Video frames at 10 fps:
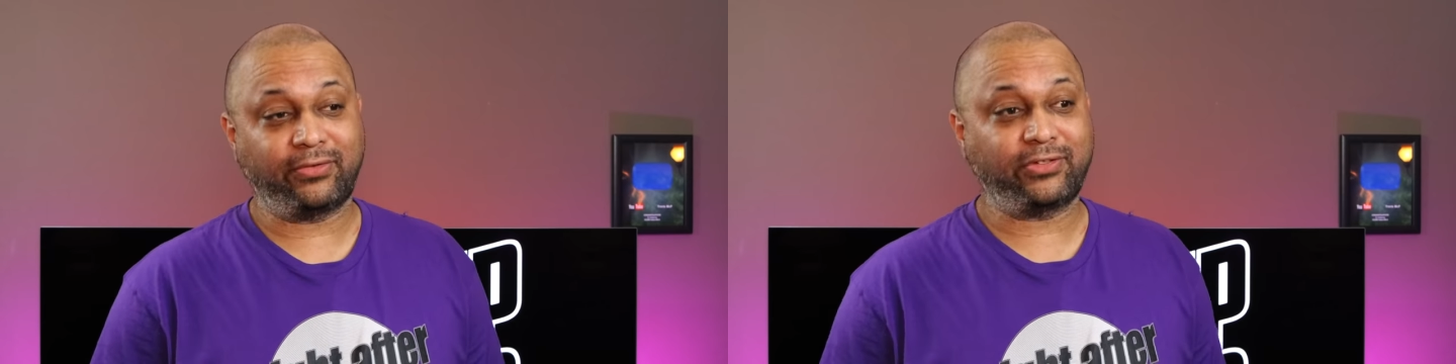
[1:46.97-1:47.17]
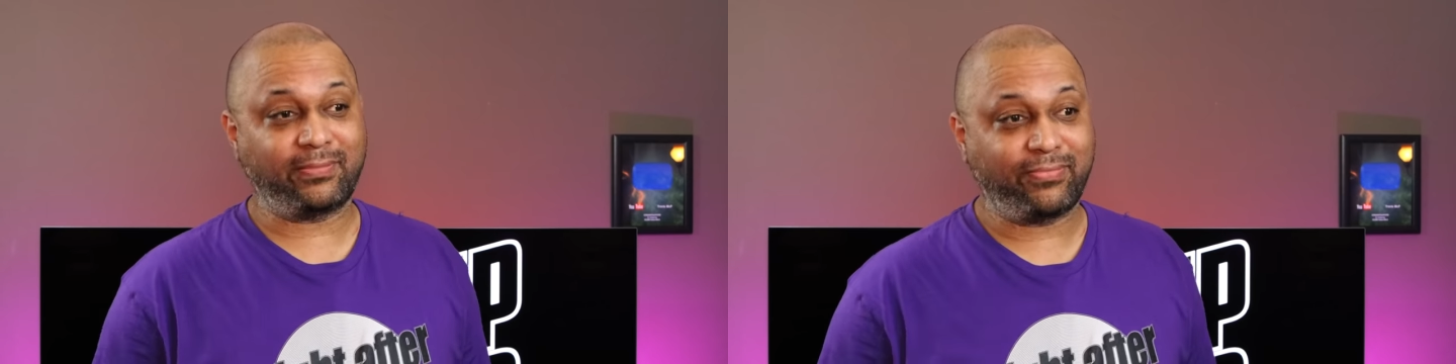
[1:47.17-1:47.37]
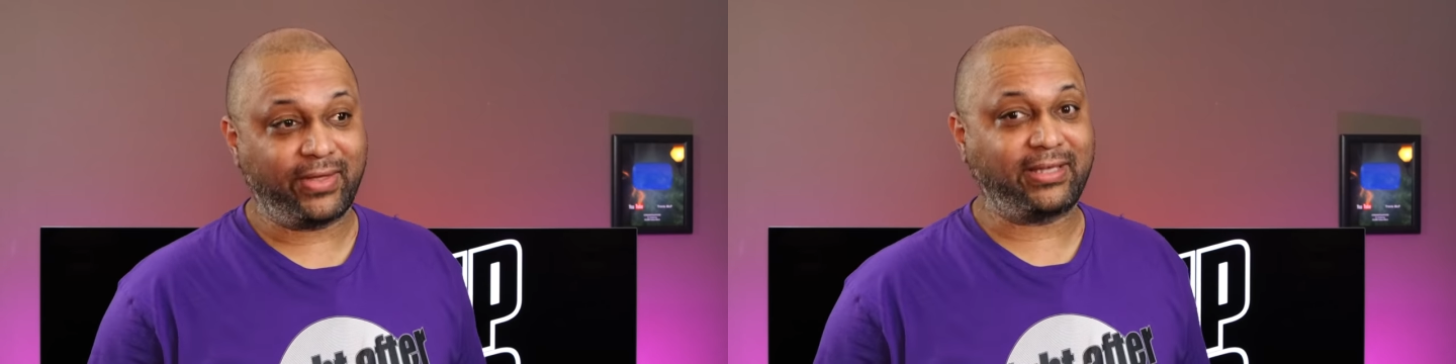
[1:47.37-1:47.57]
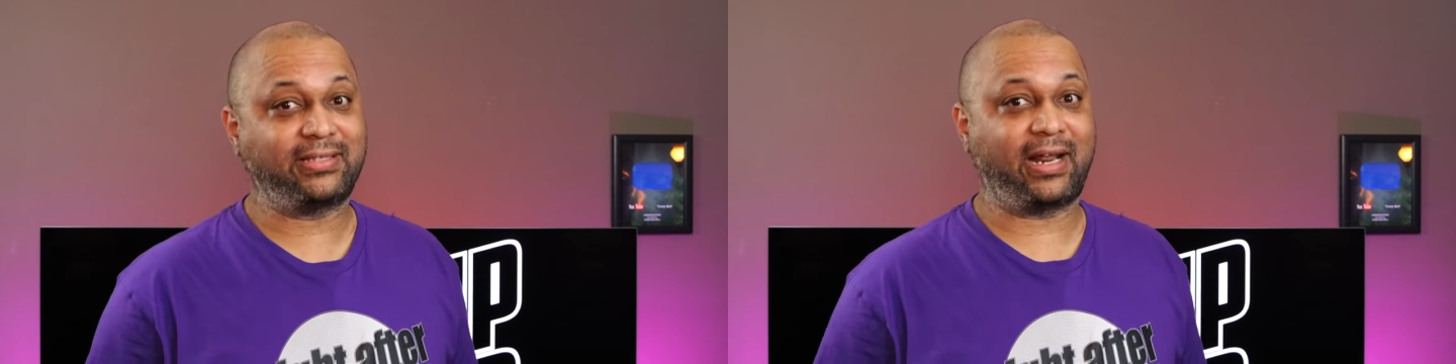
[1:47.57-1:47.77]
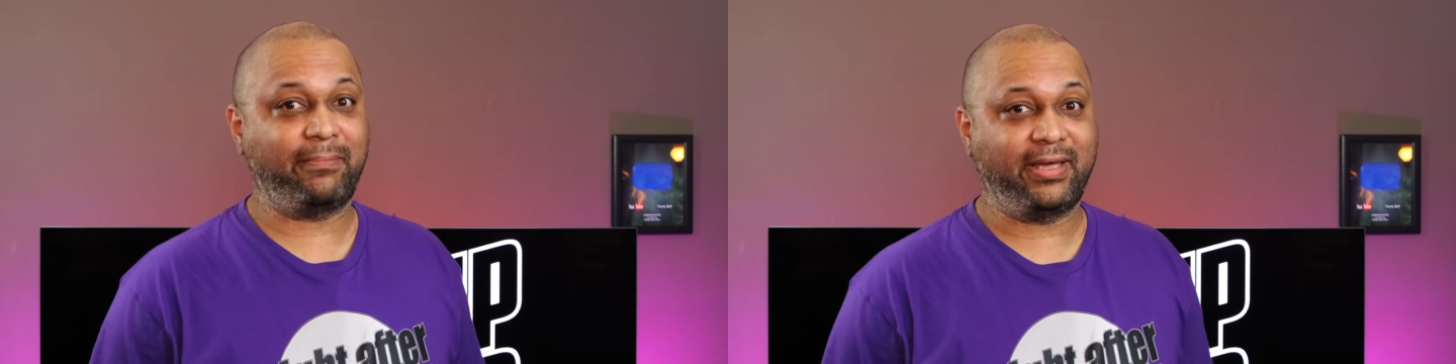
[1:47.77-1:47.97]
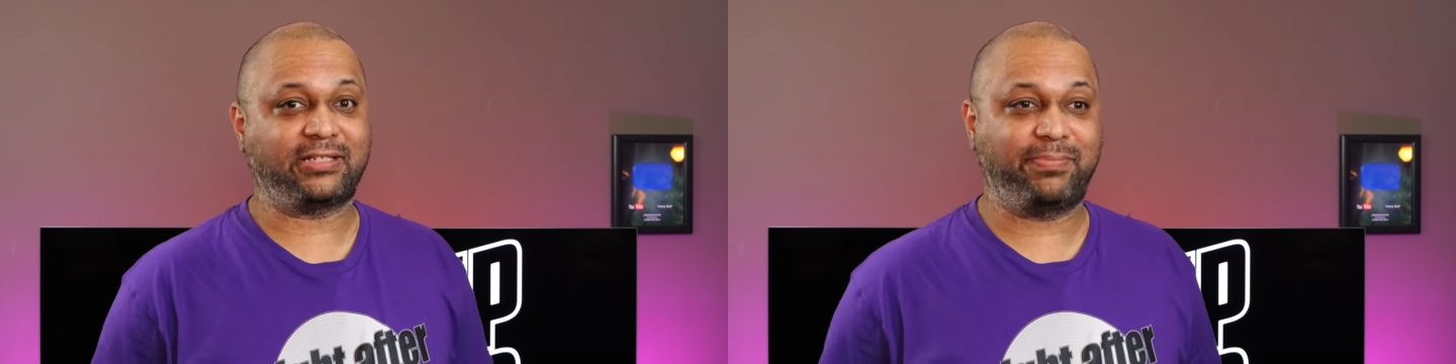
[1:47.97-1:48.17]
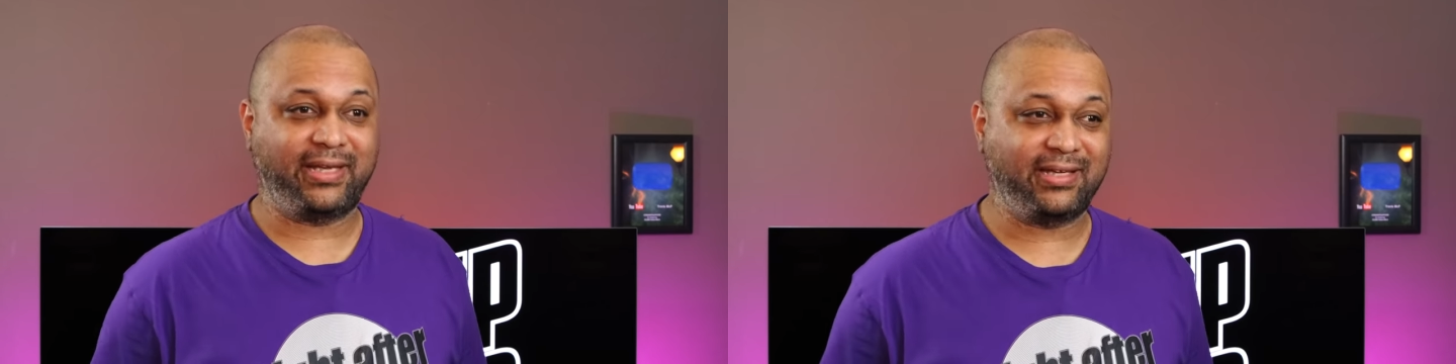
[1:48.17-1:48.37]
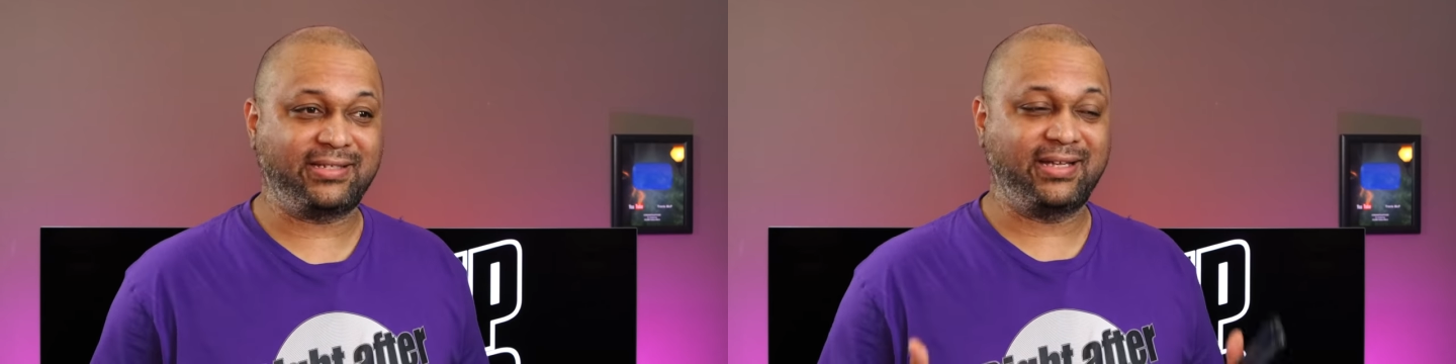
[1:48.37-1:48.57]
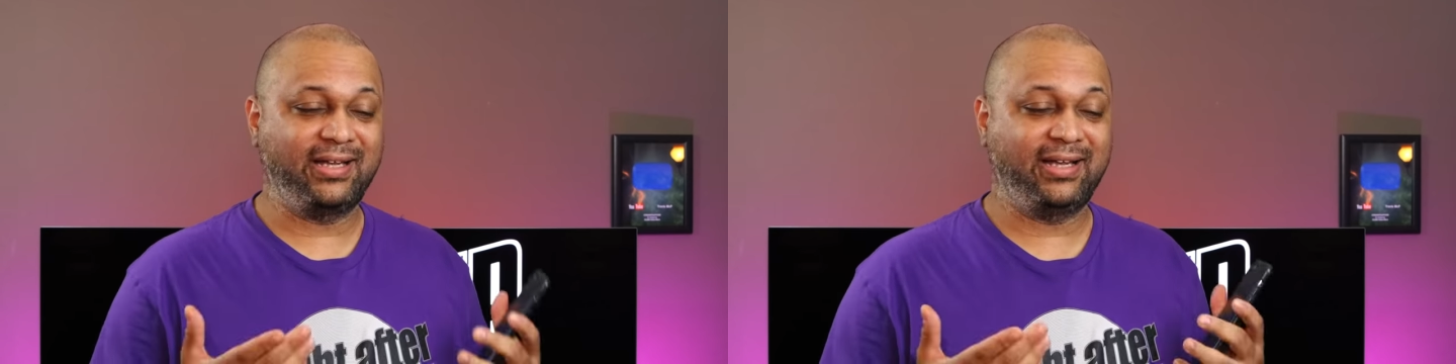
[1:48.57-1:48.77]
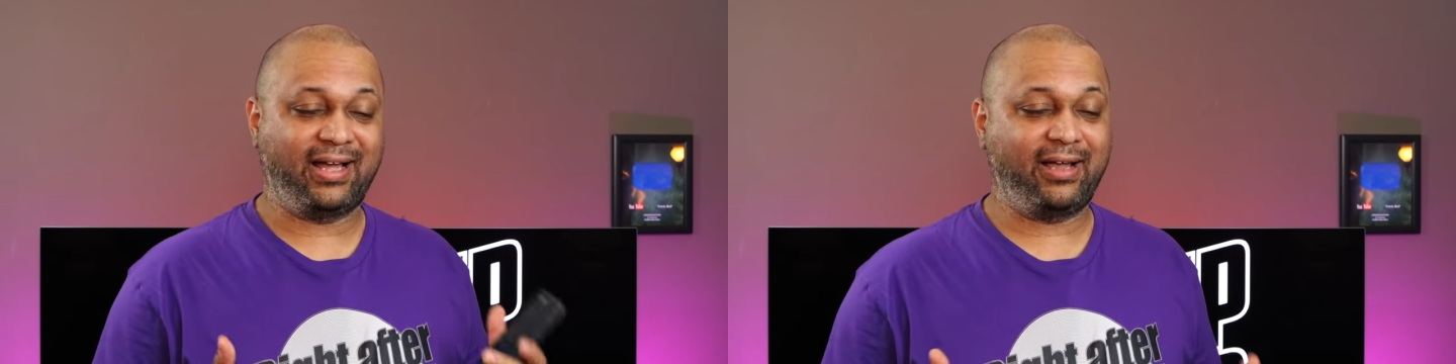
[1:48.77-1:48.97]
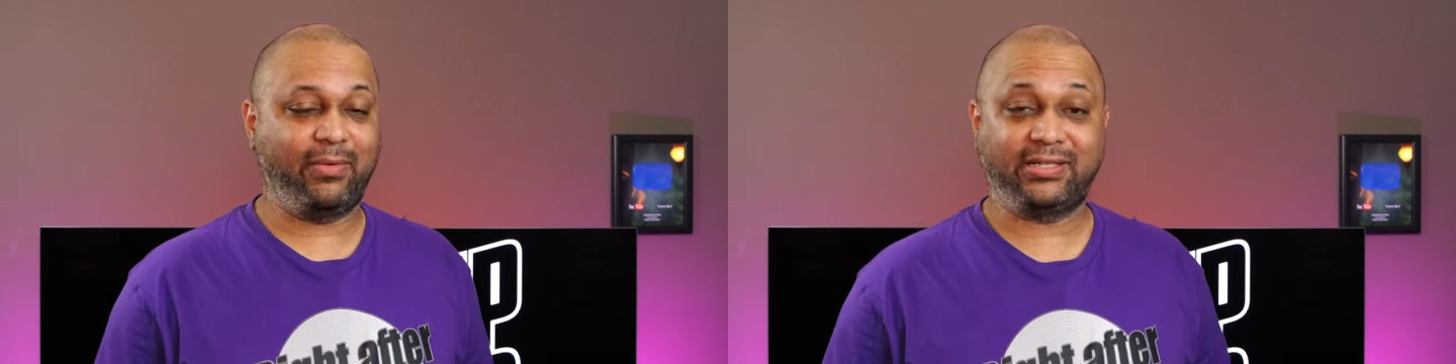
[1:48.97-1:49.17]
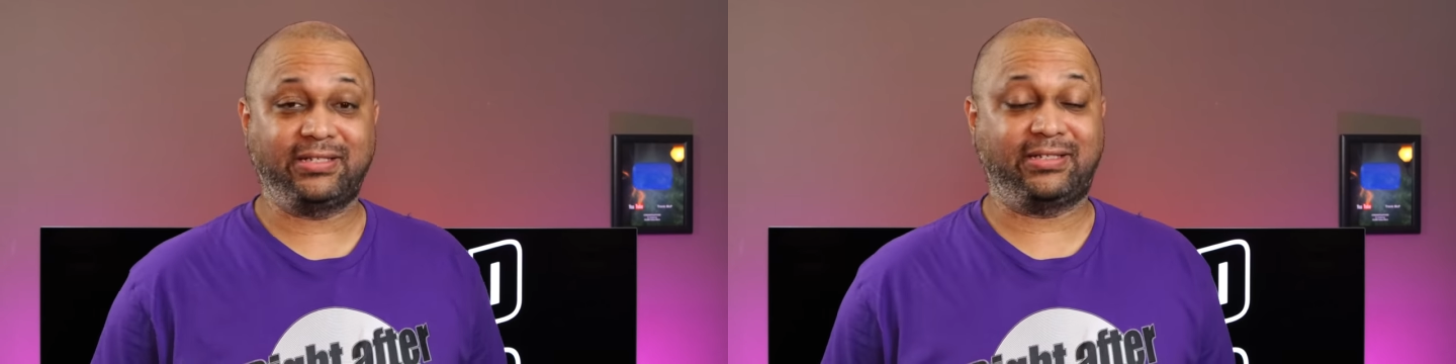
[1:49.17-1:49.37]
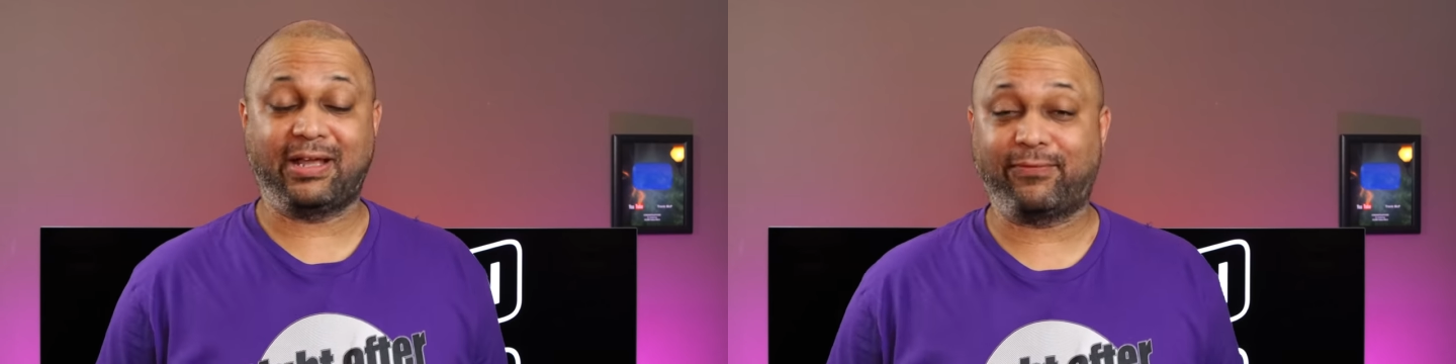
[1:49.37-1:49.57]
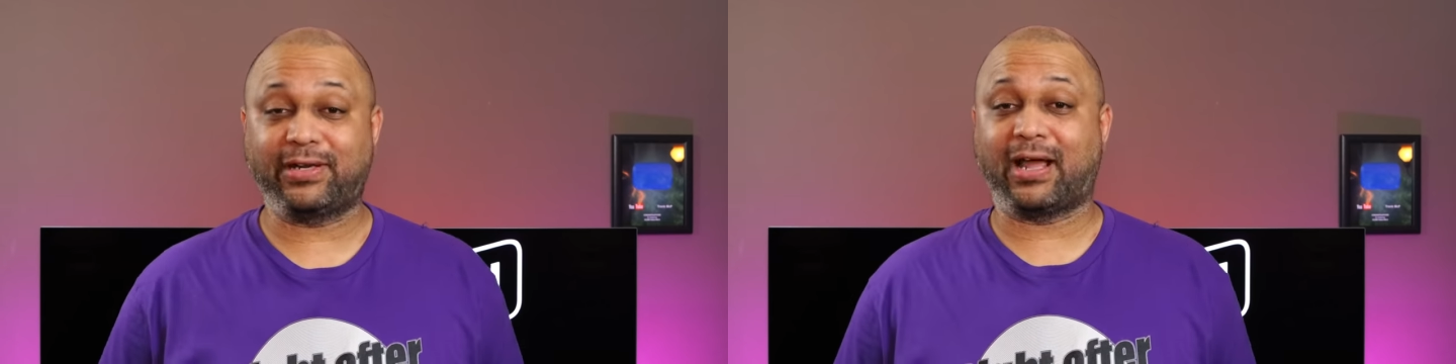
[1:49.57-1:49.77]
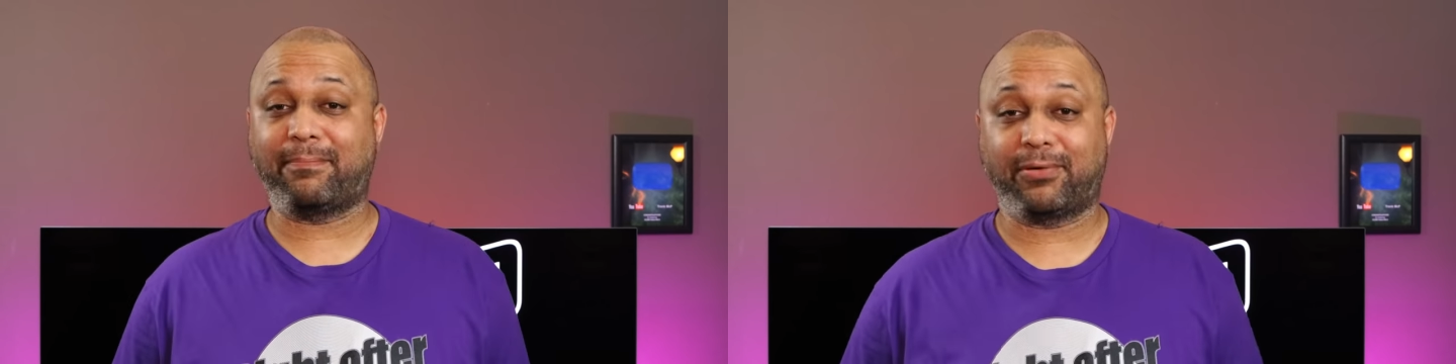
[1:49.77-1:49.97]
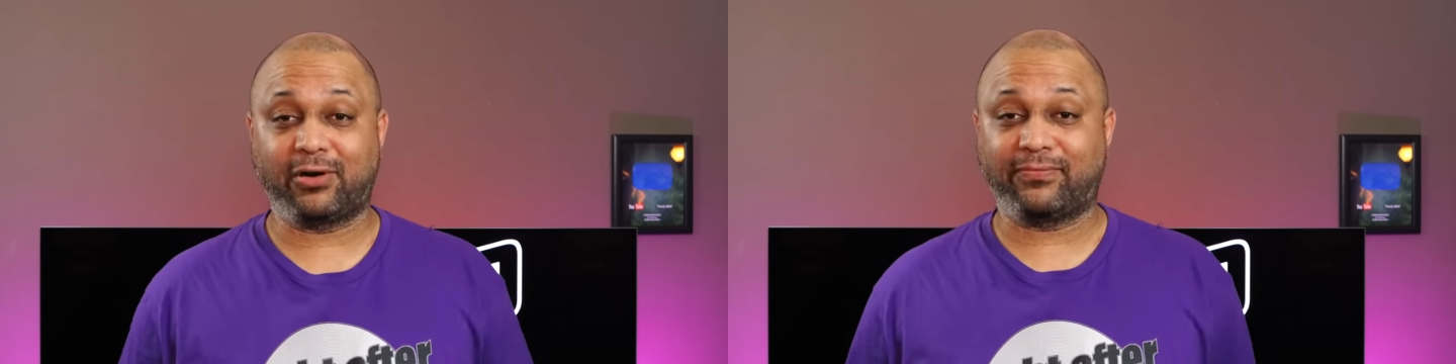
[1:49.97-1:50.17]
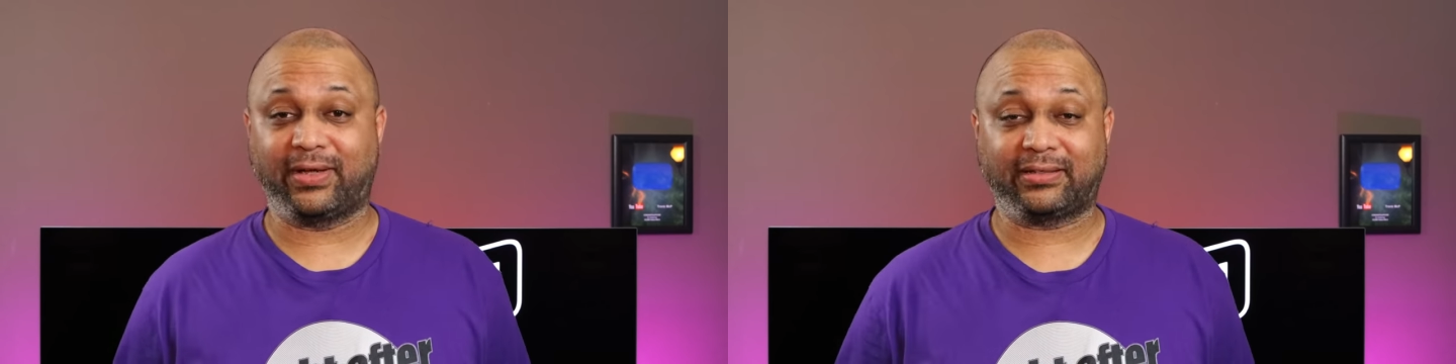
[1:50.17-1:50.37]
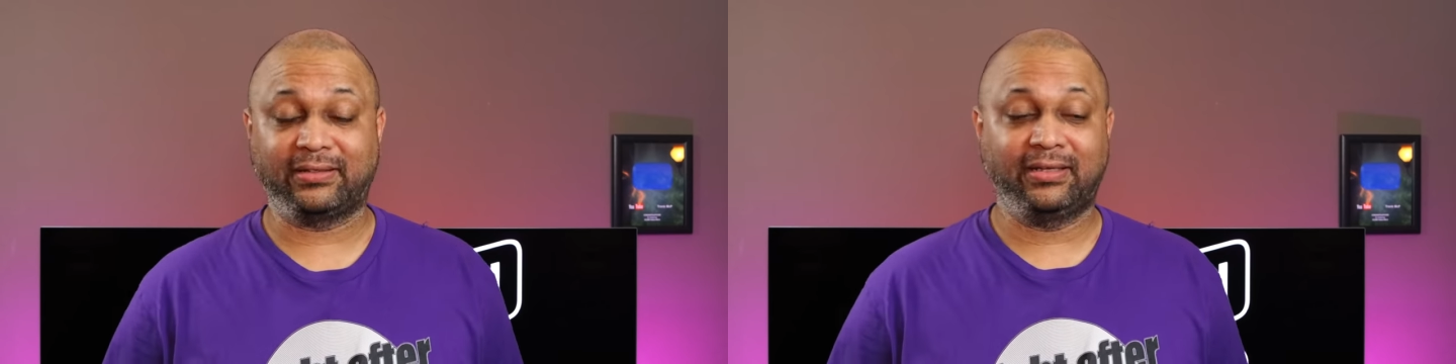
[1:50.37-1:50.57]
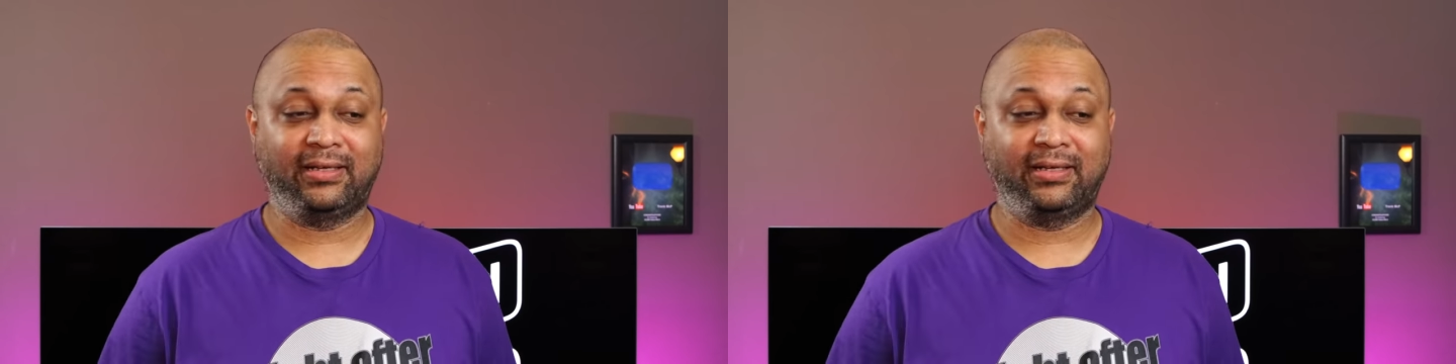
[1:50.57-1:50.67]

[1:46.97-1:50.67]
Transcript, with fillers: there's some things that I miss, because iOS is definitely not perfect.